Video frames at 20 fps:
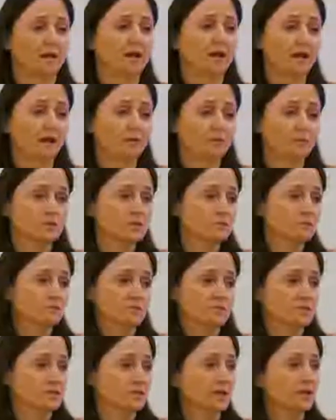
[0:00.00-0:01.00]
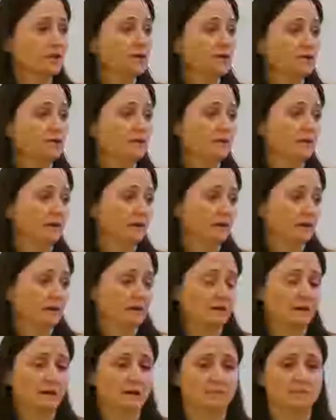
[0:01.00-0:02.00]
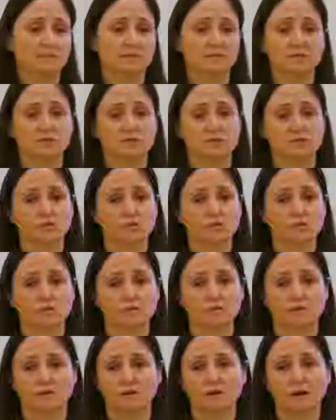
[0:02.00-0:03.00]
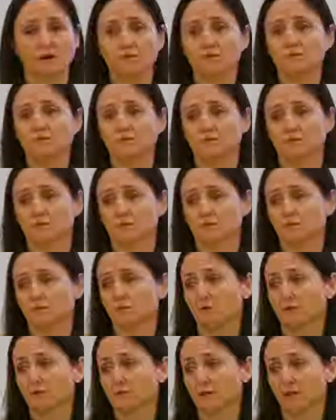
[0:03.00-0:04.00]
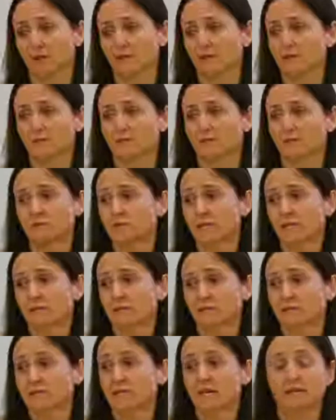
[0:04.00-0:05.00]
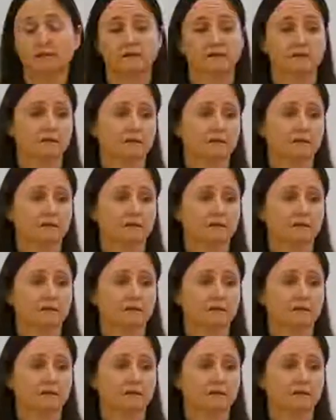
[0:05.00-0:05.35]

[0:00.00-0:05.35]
and which is not a good thing. Some of these trees are hundreds of years old, and they're dead.